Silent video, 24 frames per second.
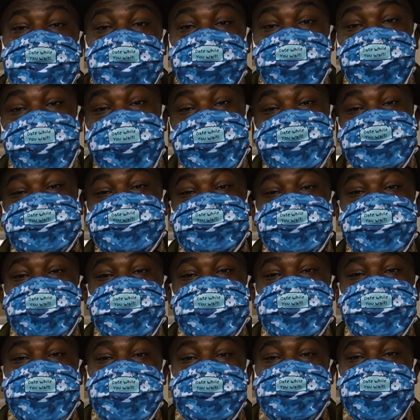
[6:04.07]
Roy's
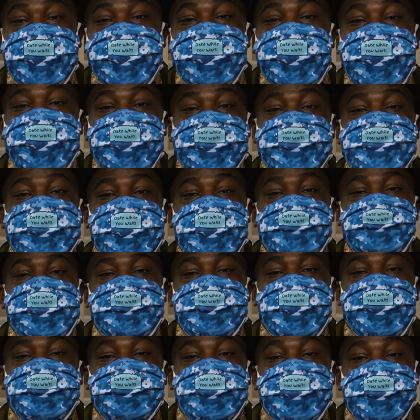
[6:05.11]
story about how he came
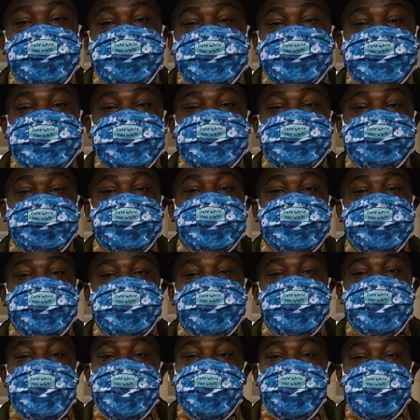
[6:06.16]
about publishing his book
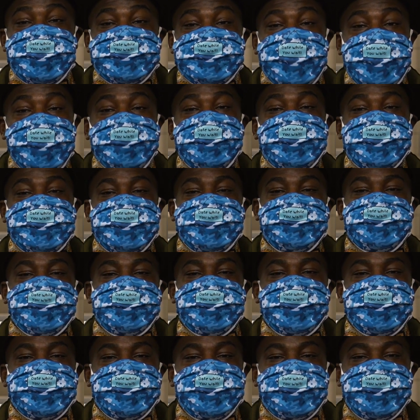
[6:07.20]
was unbelievable,
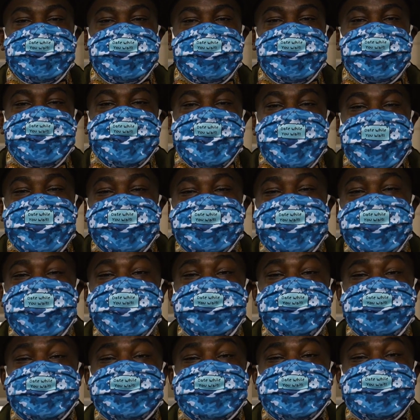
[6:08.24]
and the
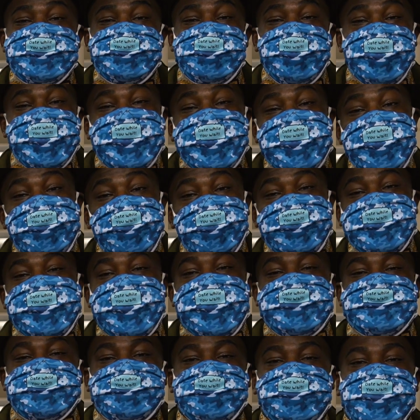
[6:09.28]
images were equally
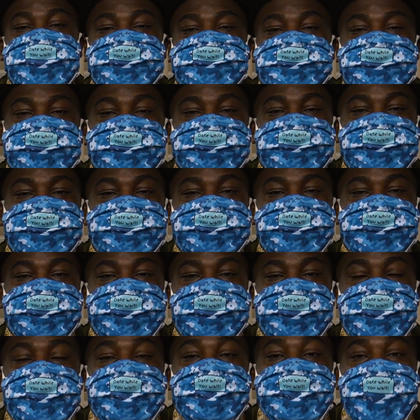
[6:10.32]
as impressive.
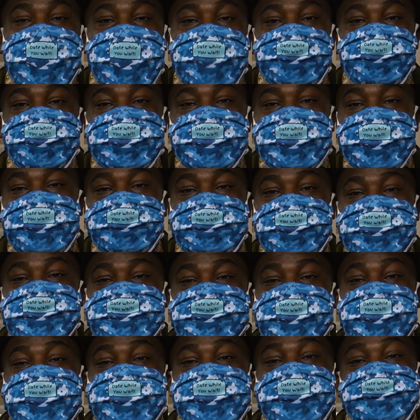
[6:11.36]
I really
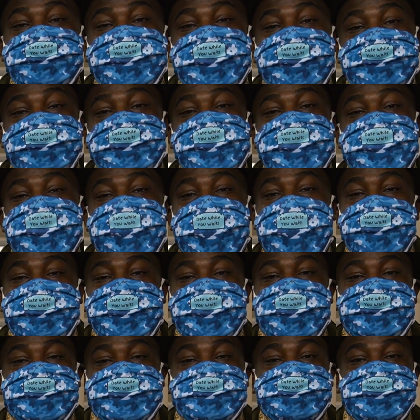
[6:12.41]
appreciated him giving me a copy
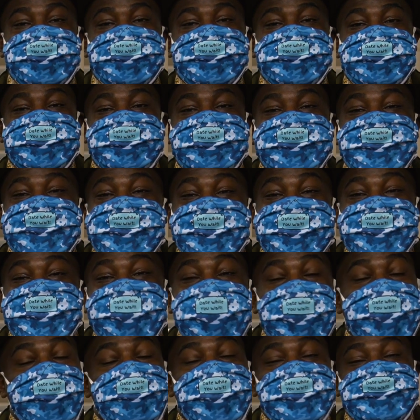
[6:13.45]
of his book.
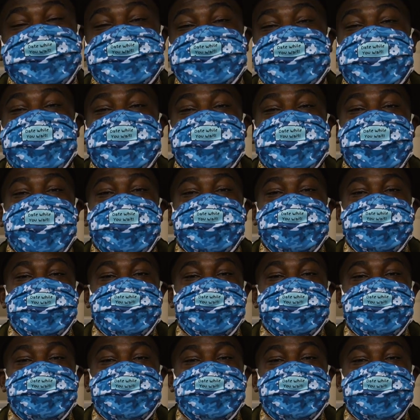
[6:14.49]
Can't wait to check it out.